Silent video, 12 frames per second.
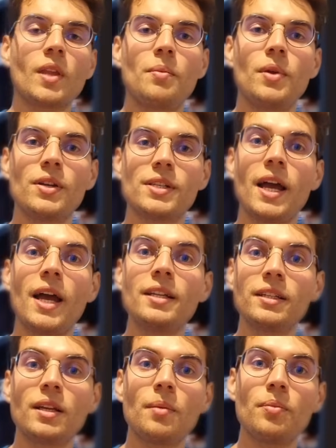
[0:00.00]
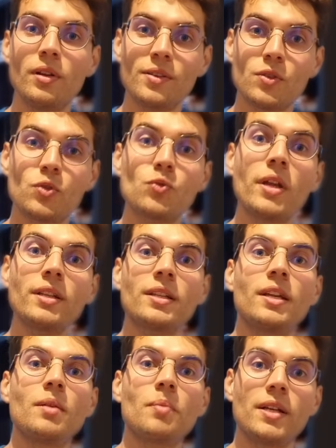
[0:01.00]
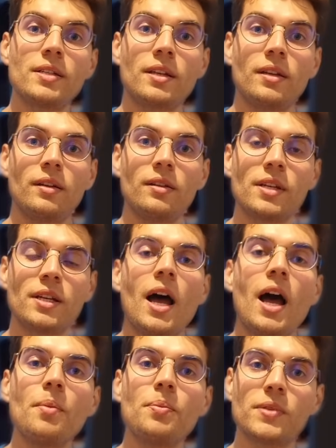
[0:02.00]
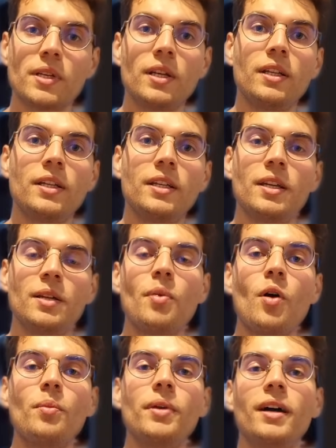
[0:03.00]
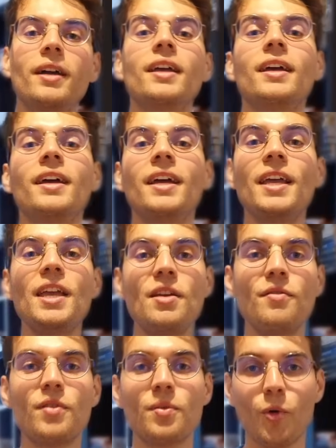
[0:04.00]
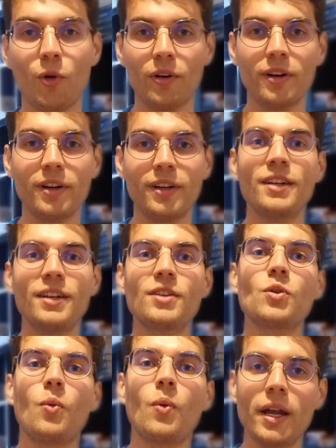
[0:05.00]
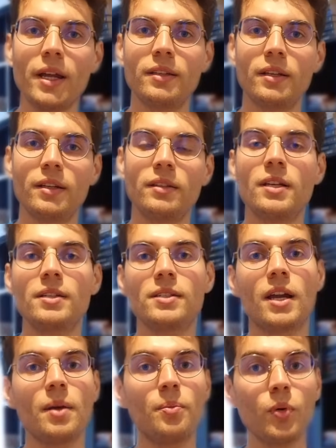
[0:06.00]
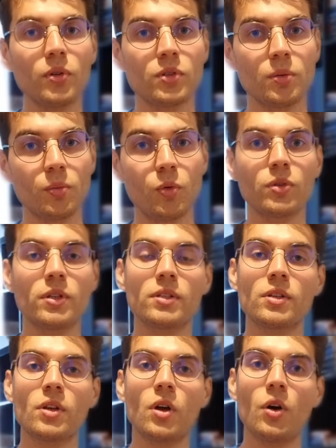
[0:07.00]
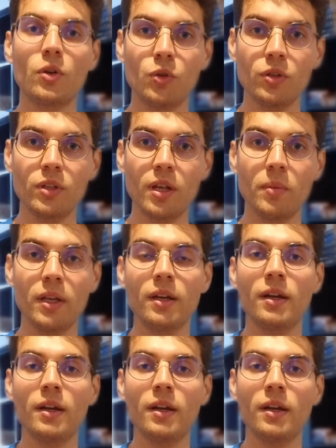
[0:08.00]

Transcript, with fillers: because I ended up strengthening my skills and upskilling in Power BI even more. So what I did is that I bought some courses on Udemy.